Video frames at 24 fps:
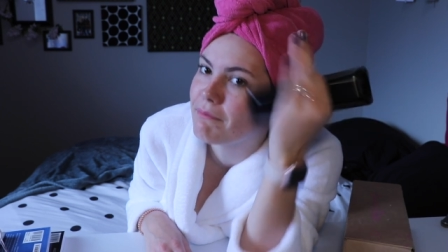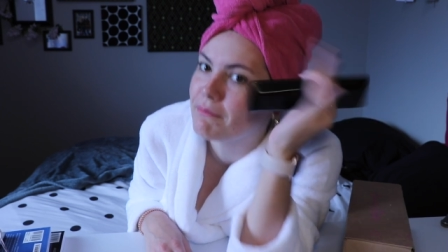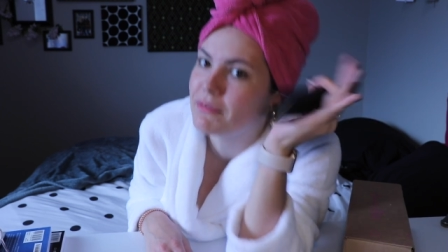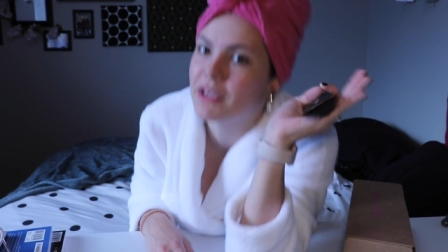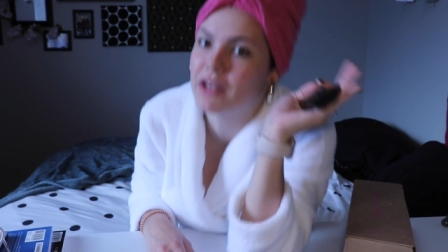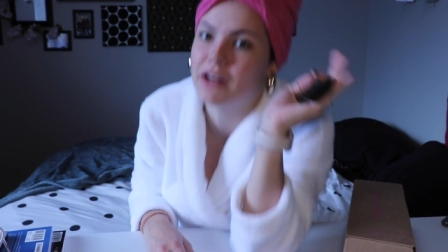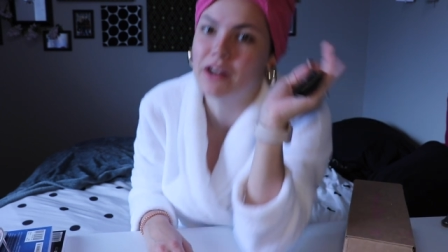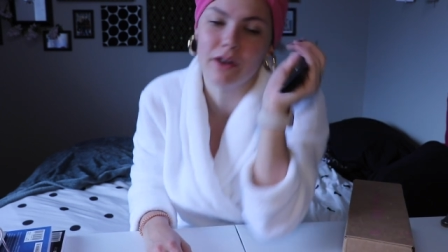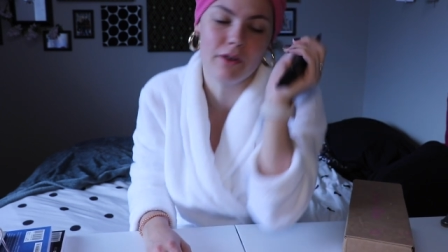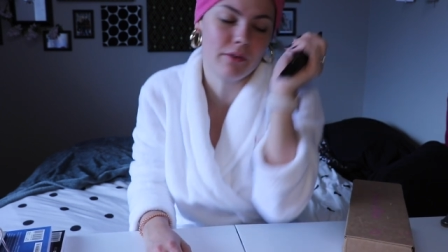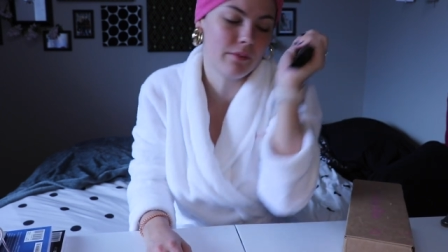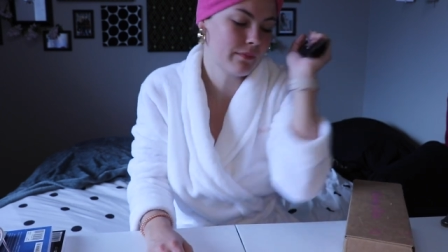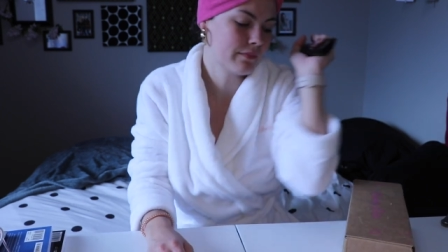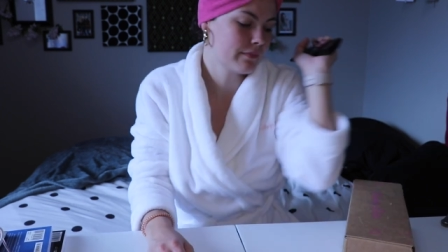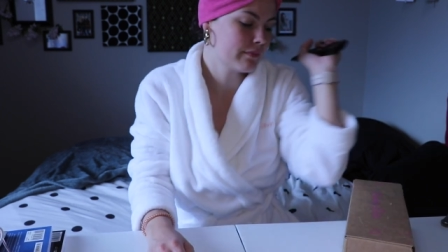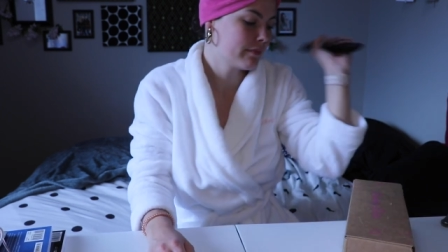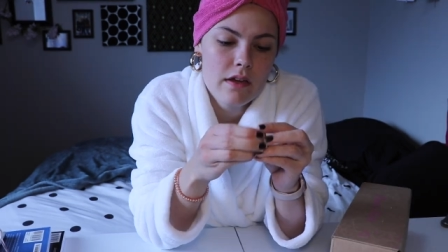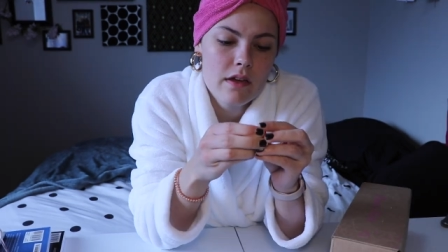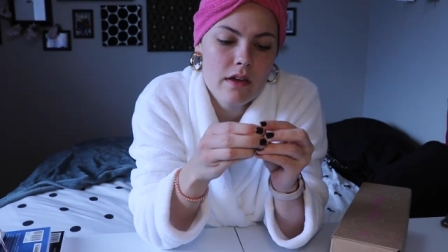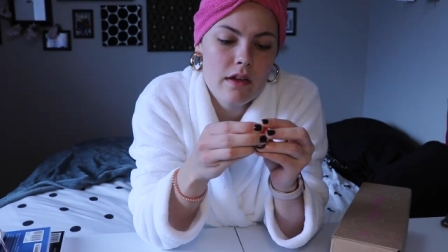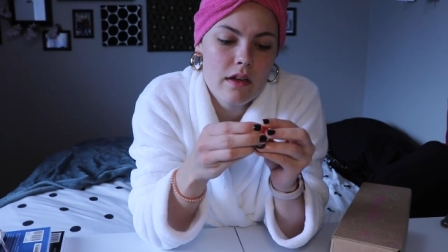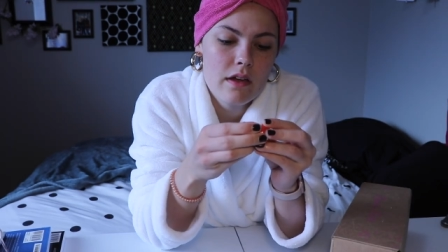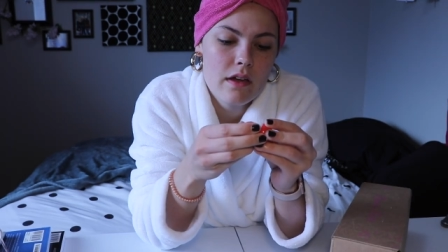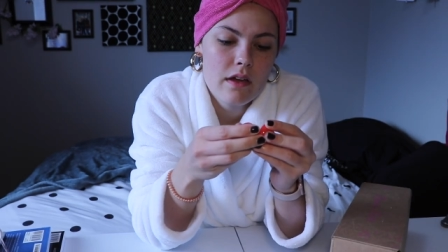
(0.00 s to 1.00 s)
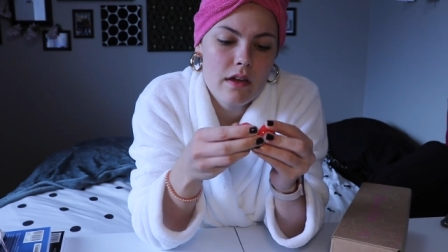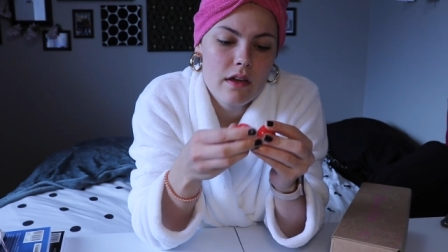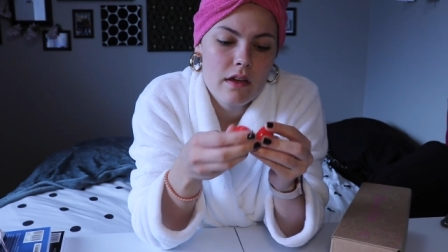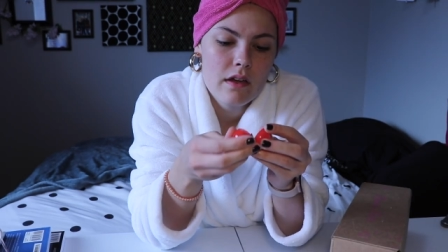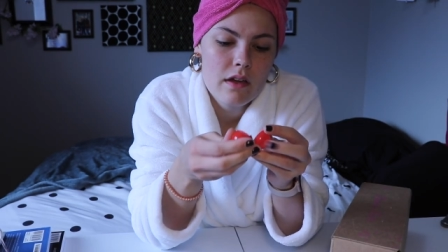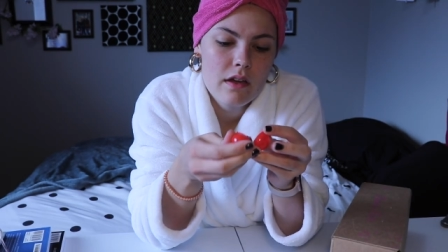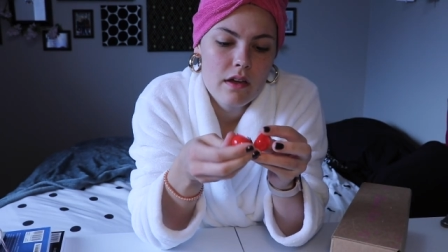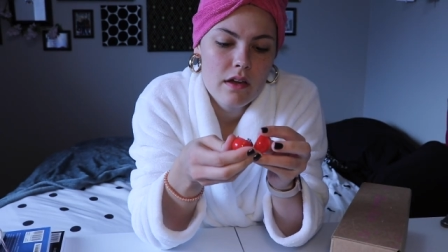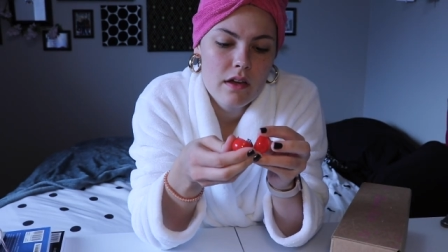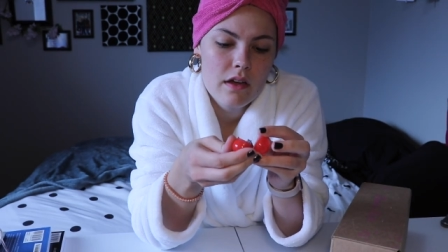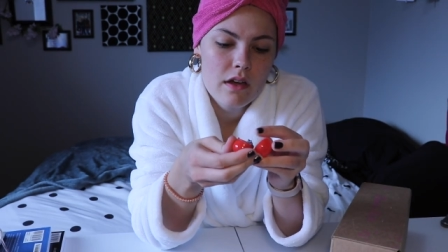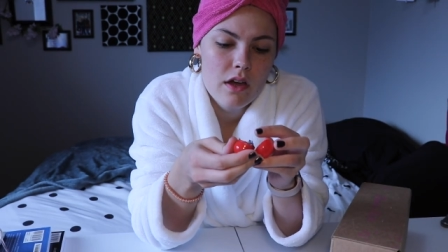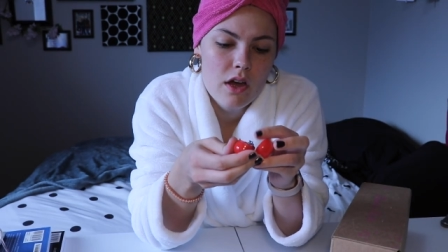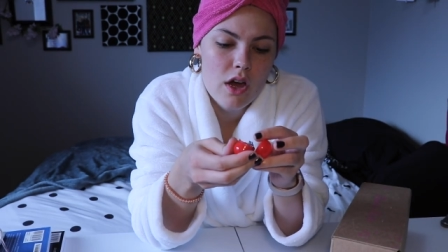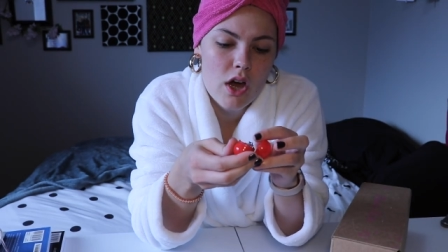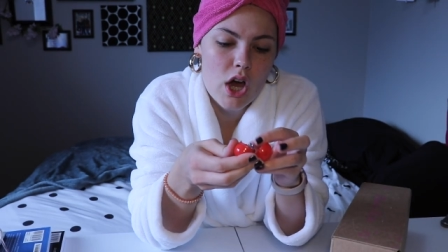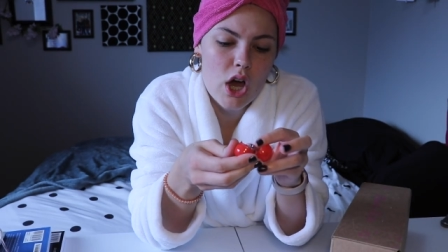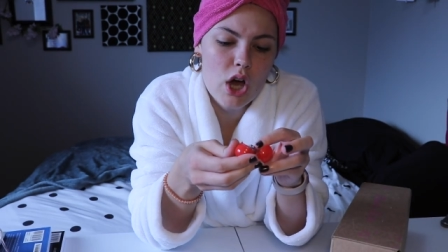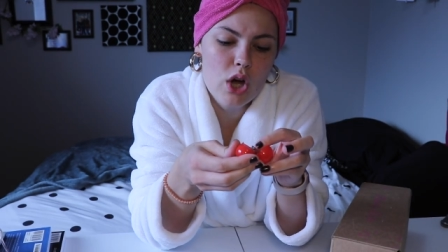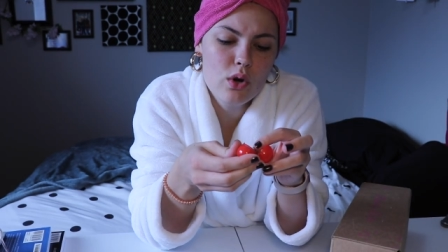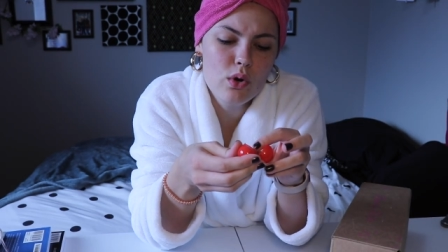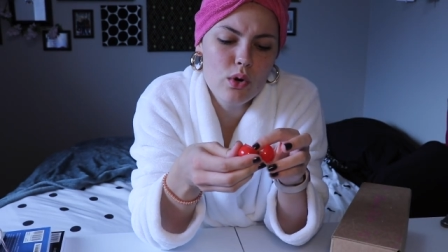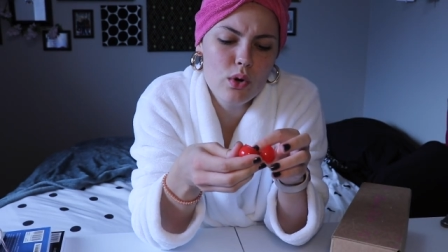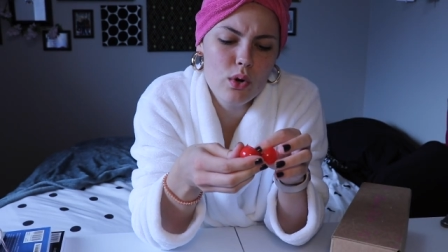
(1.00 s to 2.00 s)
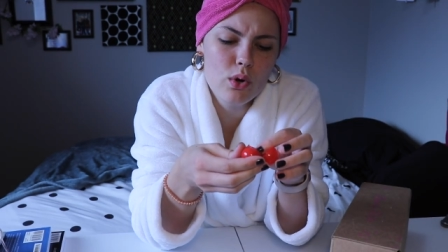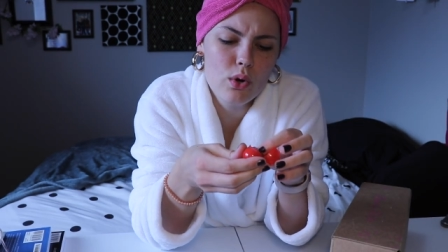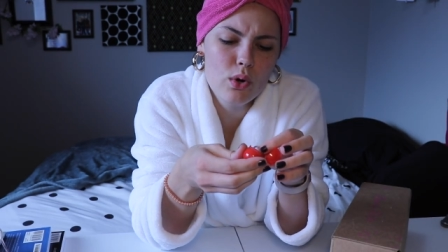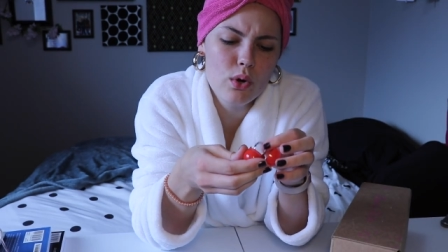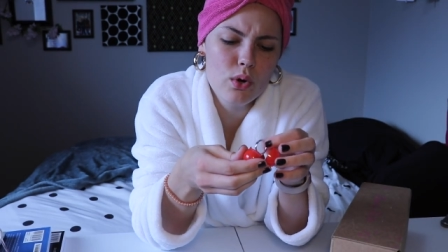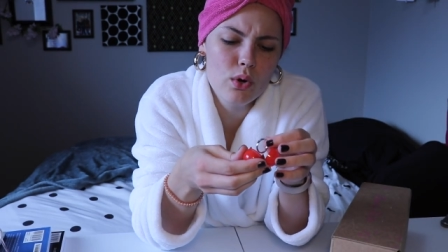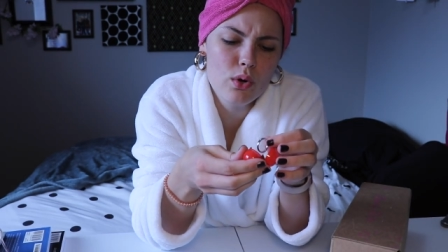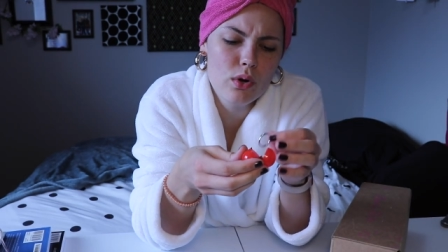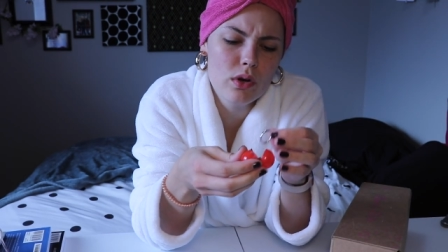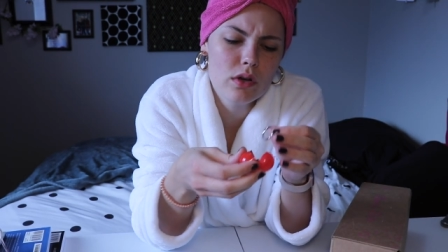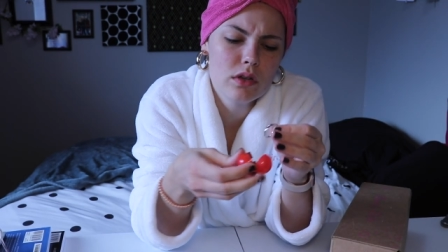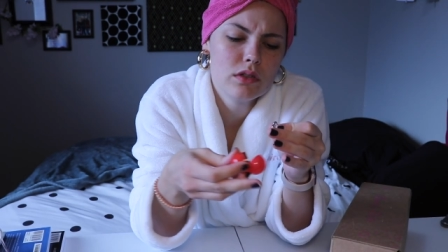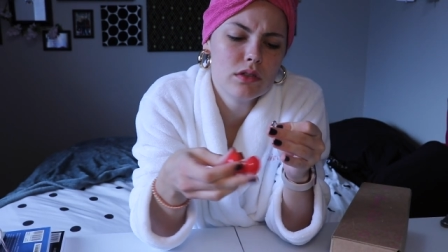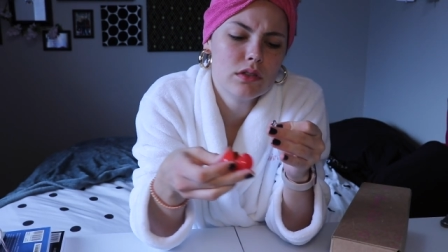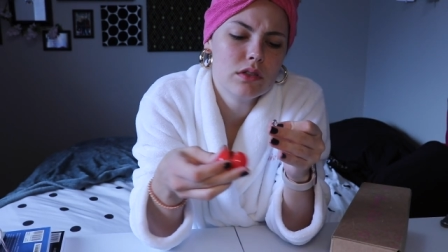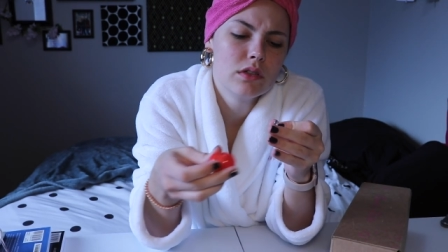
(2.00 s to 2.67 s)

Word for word: You know? Ooh!